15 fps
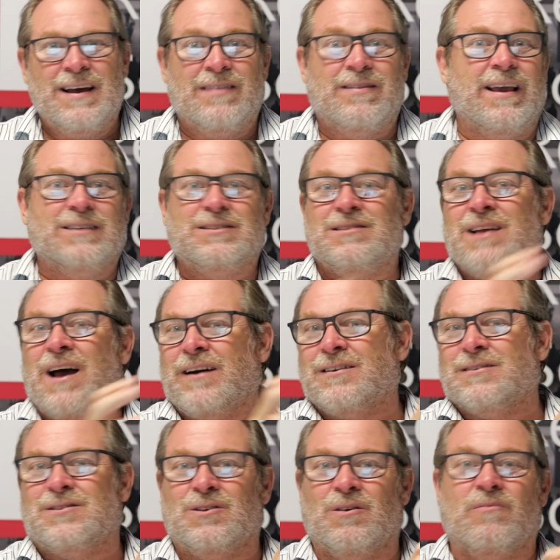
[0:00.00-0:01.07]
there's
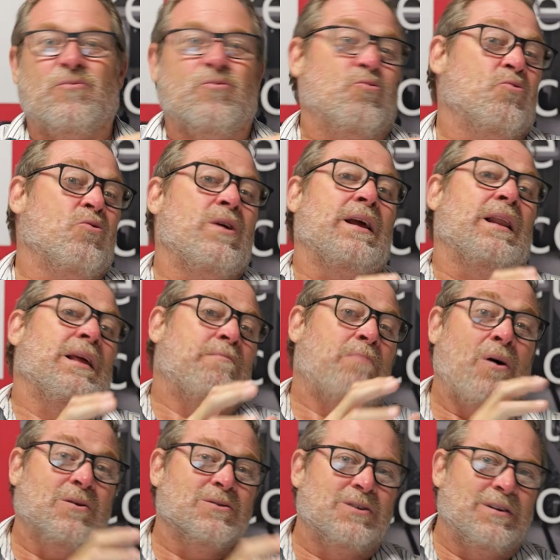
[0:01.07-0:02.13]
nuggets of really
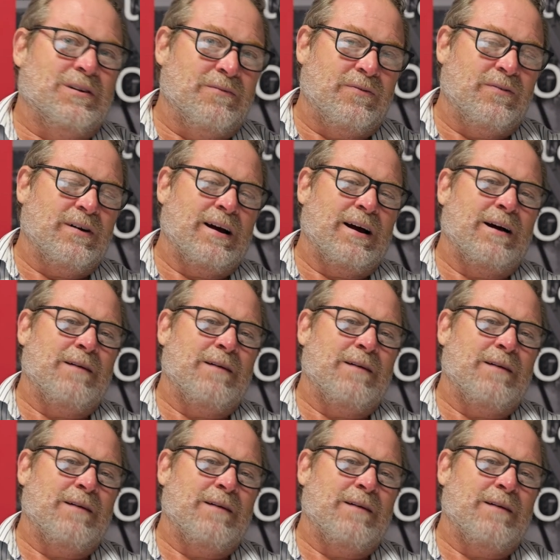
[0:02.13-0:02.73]
positive